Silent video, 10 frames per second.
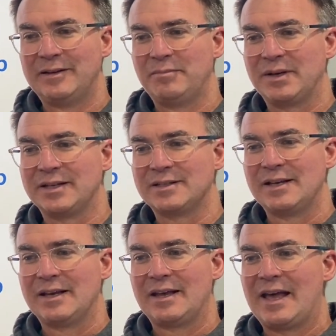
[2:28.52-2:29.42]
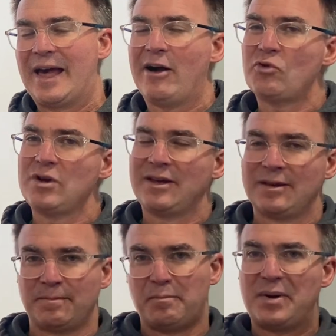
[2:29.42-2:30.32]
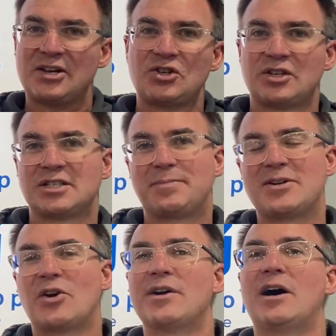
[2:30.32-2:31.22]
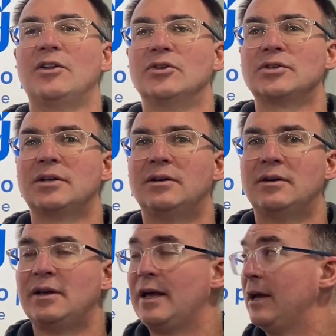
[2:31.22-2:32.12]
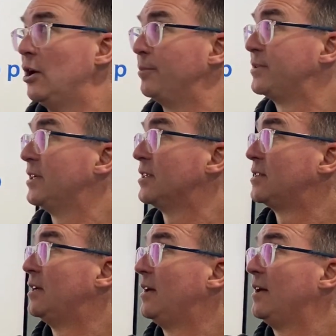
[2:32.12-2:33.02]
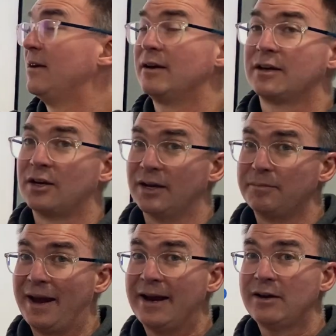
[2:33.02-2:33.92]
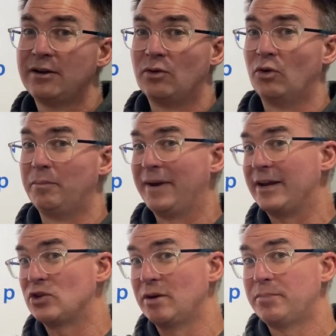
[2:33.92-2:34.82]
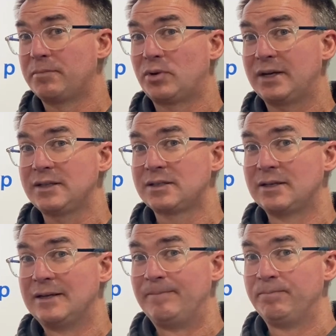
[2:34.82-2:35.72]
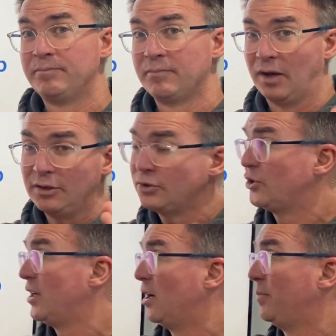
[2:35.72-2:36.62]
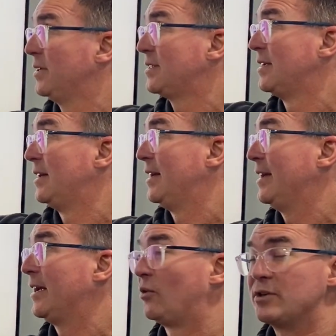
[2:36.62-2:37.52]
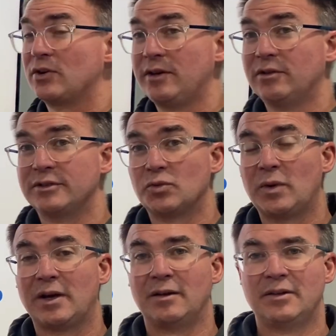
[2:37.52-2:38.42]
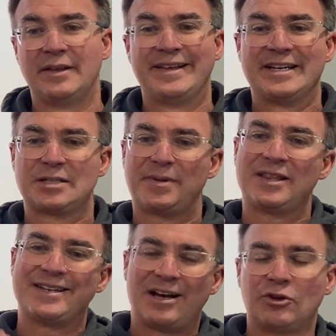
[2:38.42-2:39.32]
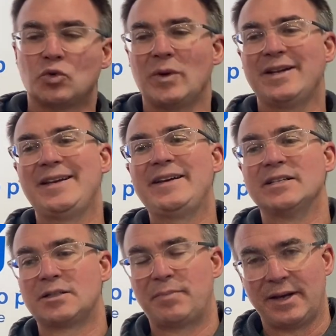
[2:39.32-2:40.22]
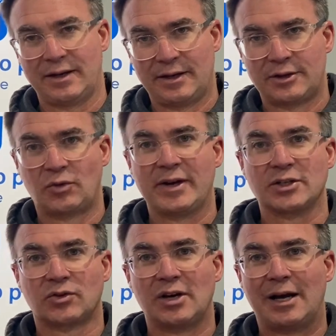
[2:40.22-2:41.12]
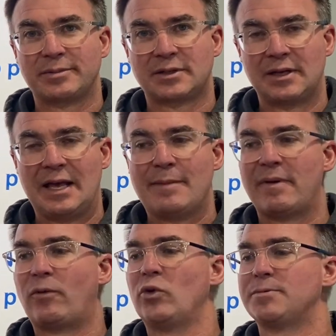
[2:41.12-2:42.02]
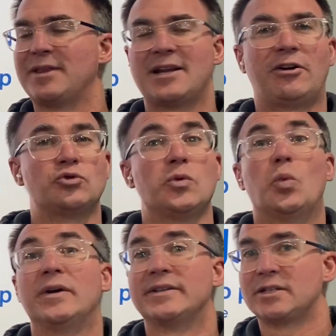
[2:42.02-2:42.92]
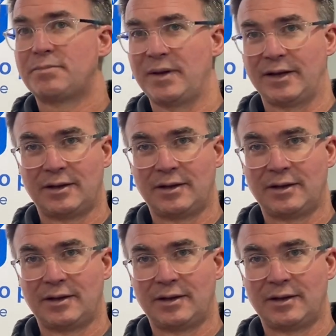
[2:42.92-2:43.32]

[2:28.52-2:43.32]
Because how can we best spend our dollars helps us cut back or manage our input price. Also should help us increase our yields as well. Spend the dollars we need to spend to raise the crops before we spend the dollars we want to spend.